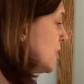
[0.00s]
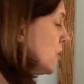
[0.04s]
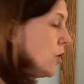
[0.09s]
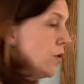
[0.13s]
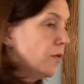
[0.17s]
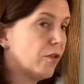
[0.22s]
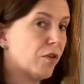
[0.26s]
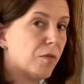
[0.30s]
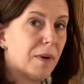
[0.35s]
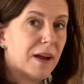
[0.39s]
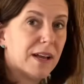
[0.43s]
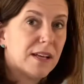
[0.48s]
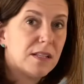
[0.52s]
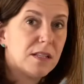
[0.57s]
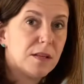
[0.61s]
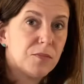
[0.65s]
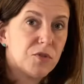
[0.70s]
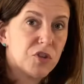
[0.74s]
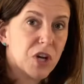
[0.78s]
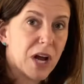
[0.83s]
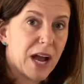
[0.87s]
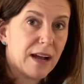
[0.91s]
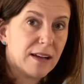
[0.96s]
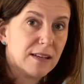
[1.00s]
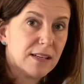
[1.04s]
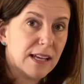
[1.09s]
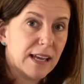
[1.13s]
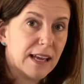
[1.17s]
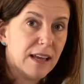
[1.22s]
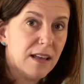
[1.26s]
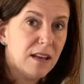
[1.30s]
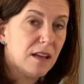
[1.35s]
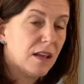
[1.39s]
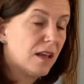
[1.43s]
over by subtracting
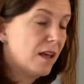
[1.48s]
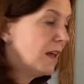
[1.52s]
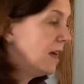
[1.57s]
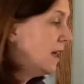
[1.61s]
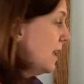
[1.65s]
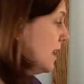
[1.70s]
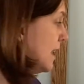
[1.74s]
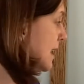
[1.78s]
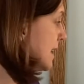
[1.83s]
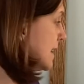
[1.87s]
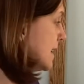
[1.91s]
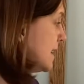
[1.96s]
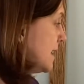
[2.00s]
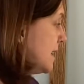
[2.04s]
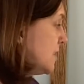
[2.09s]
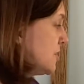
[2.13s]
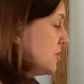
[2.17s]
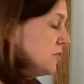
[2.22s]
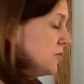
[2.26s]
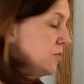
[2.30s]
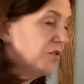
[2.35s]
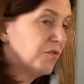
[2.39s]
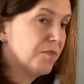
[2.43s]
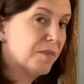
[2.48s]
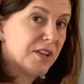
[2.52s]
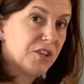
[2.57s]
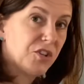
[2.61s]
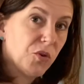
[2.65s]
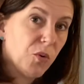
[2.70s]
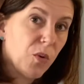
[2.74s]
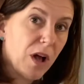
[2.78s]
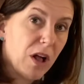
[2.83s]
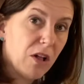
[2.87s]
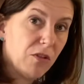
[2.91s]
it, and I need to move my
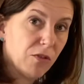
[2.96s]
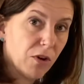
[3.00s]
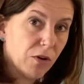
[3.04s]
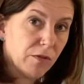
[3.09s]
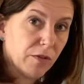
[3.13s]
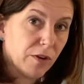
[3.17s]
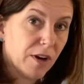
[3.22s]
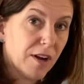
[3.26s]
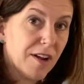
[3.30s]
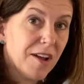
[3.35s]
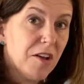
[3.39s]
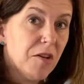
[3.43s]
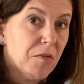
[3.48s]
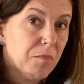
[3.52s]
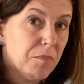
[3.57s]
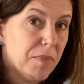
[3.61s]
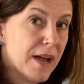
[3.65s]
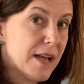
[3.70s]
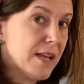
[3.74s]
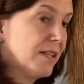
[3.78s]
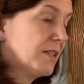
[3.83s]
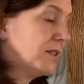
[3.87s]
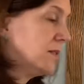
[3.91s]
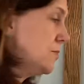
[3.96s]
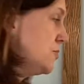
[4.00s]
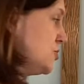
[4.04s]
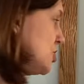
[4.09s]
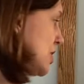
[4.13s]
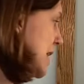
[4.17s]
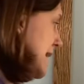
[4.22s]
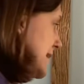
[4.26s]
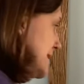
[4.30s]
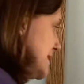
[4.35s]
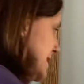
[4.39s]
12 over by
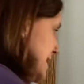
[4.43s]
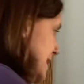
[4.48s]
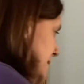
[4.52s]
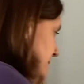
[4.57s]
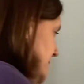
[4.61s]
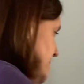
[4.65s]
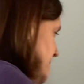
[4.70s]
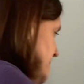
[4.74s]
subtracting it.